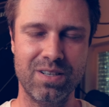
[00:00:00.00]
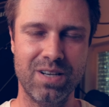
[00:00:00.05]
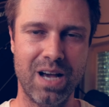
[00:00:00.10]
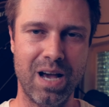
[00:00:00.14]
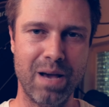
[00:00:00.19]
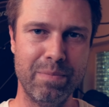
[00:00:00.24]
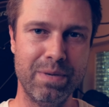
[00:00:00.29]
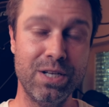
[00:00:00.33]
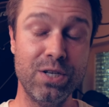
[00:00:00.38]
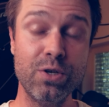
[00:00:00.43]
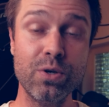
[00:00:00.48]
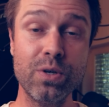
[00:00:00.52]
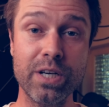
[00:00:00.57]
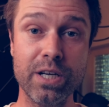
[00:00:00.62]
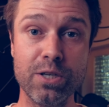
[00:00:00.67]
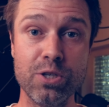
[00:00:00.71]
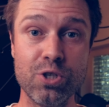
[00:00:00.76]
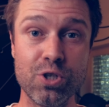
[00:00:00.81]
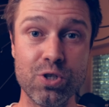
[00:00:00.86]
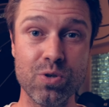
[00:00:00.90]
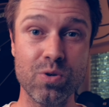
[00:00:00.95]
I mean, you
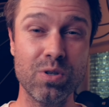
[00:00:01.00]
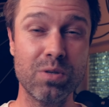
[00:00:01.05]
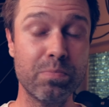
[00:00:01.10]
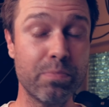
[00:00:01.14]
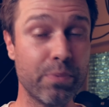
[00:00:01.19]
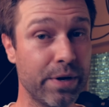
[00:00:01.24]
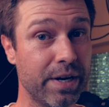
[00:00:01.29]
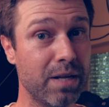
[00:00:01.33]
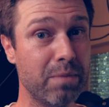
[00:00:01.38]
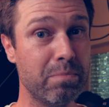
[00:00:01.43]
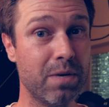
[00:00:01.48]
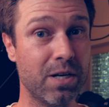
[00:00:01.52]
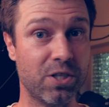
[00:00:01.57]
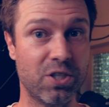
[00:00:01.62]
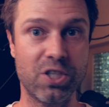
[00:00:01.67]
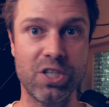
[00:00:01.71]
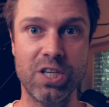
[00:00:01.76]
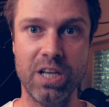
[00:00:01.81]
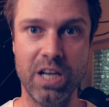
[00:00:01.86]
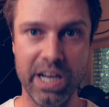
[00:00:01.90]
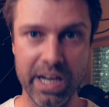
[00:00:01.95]
can shoot pretty
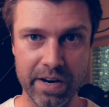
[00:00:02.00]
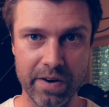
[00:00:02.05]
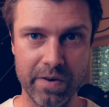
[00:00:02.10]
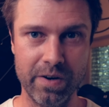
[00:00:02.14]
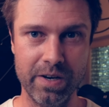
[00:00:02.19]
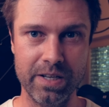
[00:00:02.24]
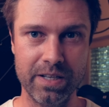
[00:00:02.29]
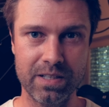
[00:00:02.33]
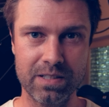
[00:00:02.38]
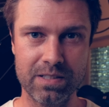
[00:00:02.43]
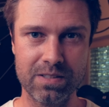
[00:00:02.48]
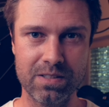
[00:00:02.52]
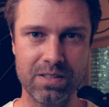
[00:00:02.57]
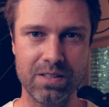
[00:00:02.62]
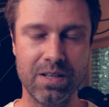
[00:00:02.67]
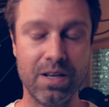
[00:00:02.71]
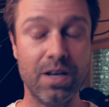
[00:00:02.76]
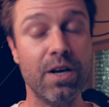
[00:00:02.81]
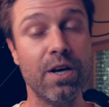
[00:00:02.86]
much careless,